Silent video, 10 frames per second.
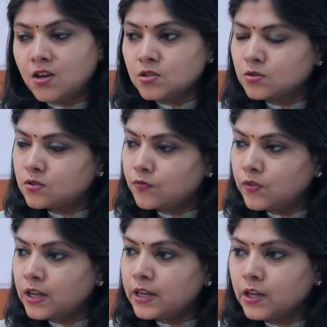So the
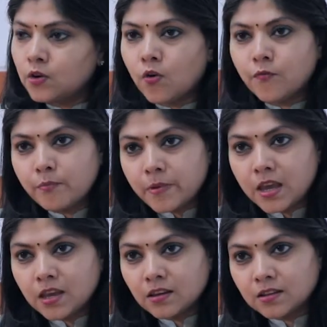feeling of
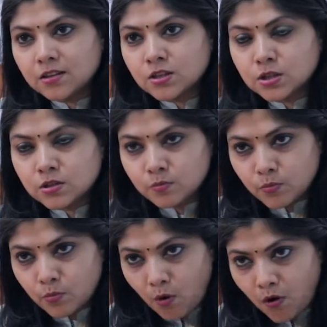being
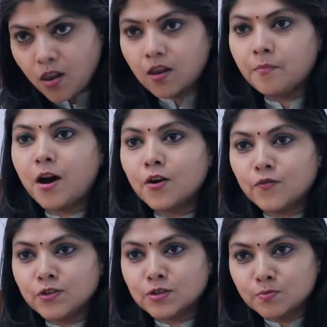small, a part
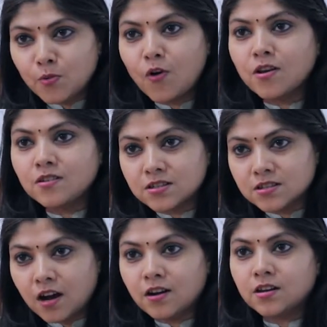of a small
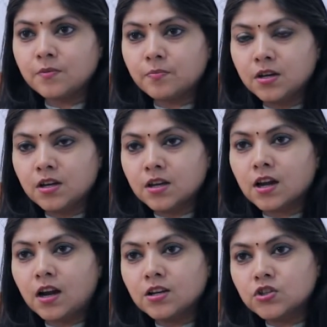startup
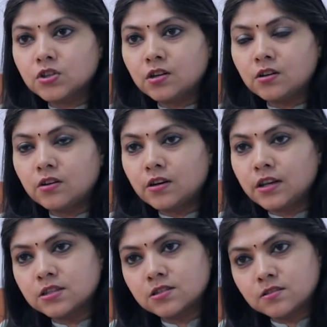culture,
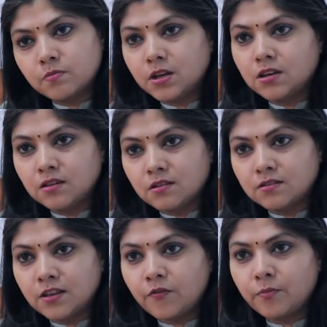has
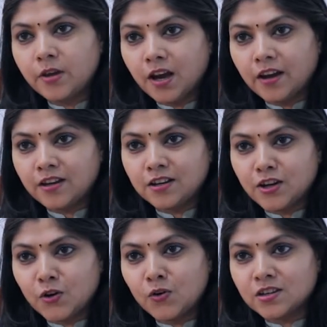been left
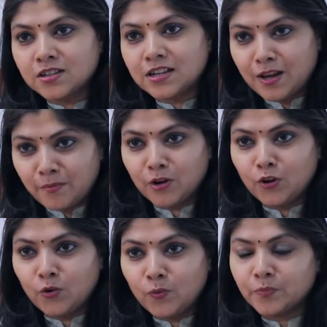behind a long time
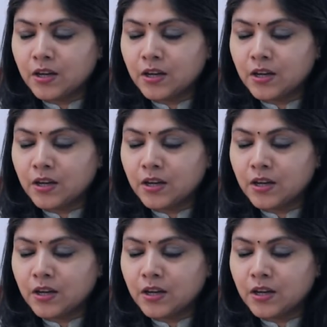ago.